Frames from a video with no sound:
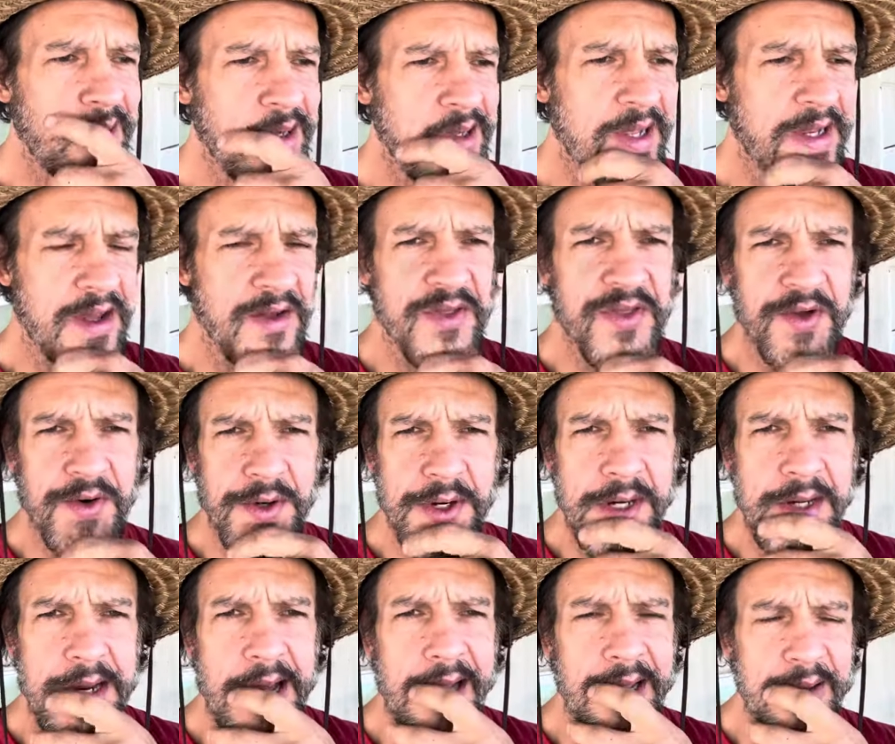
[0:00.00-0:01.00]
like a
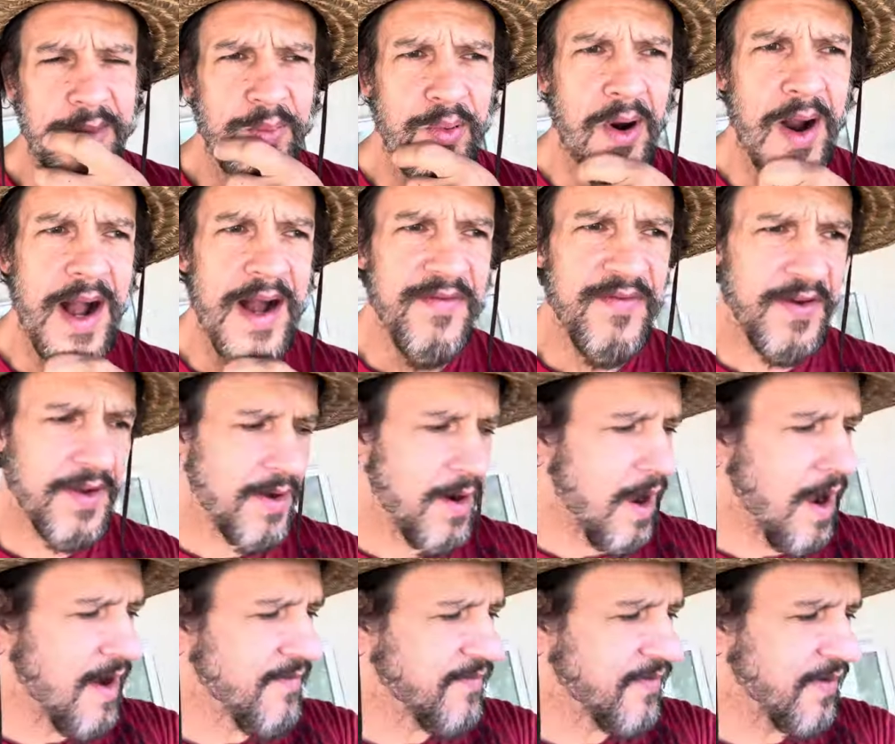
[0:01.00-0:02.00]
$30 profit
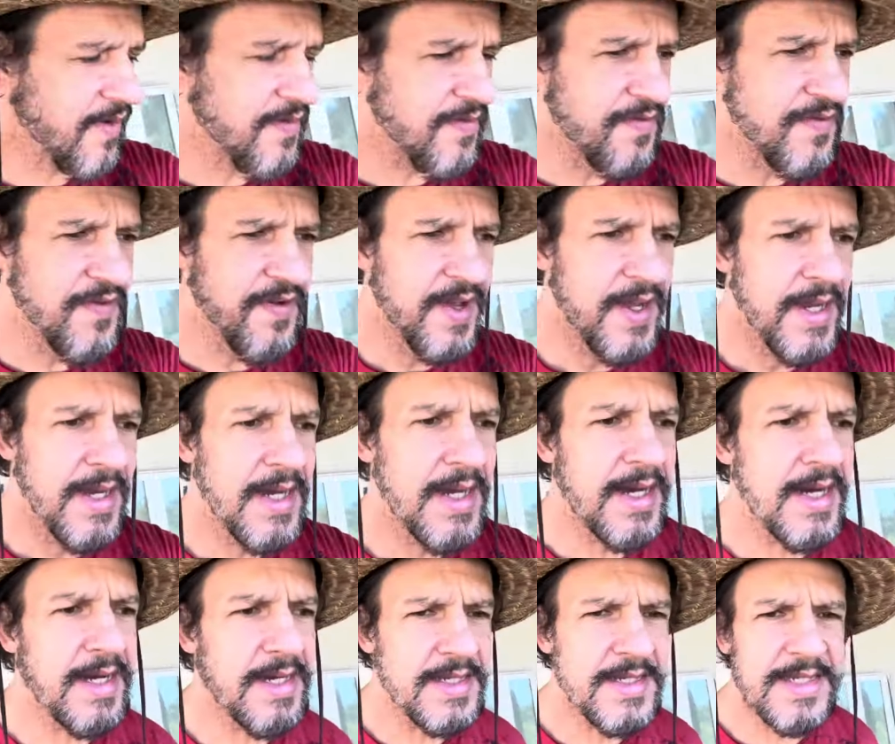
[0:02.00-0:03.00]
off of
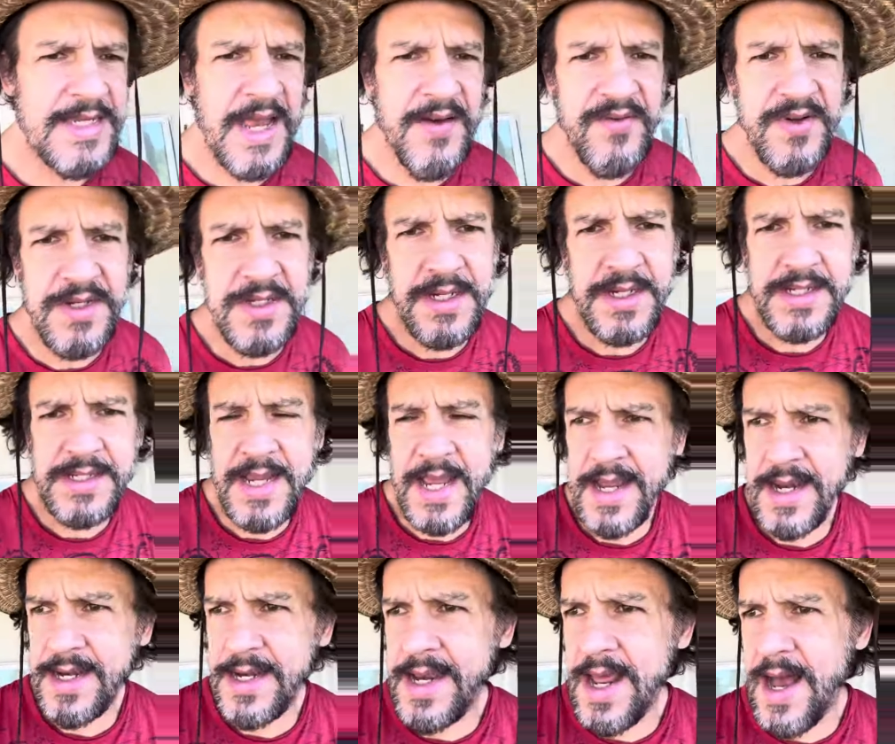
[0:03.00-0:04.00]
a seven to
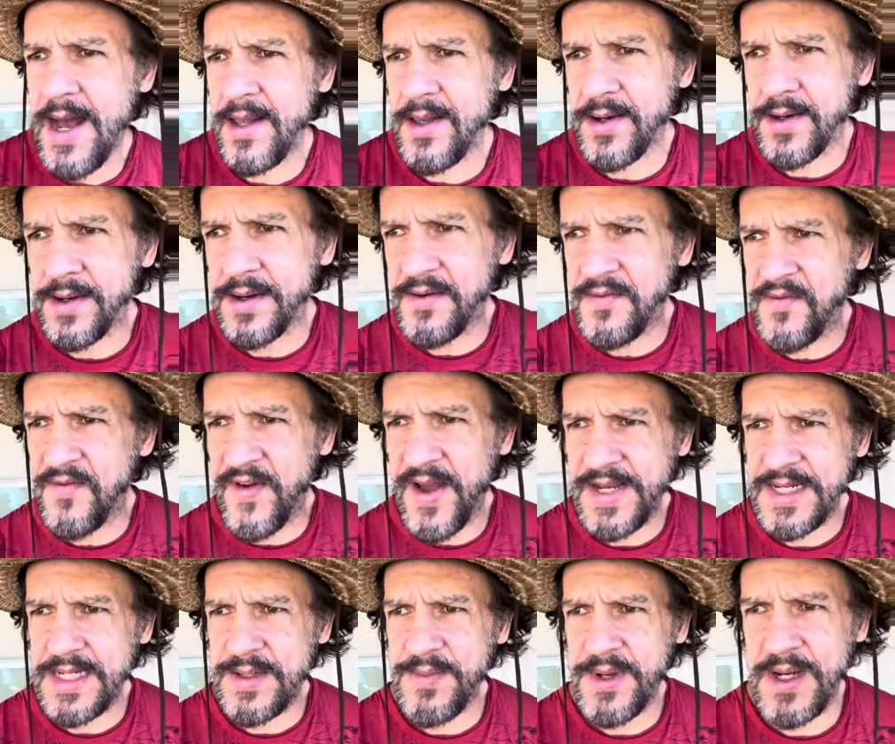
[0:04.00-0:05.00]
$10
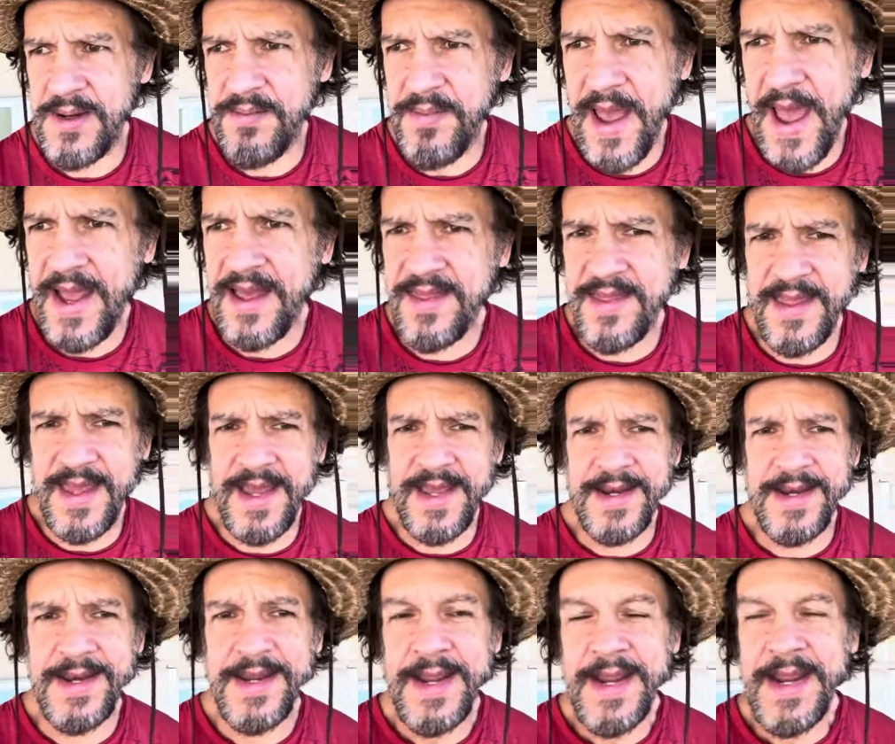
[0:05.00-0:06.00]
investment back then.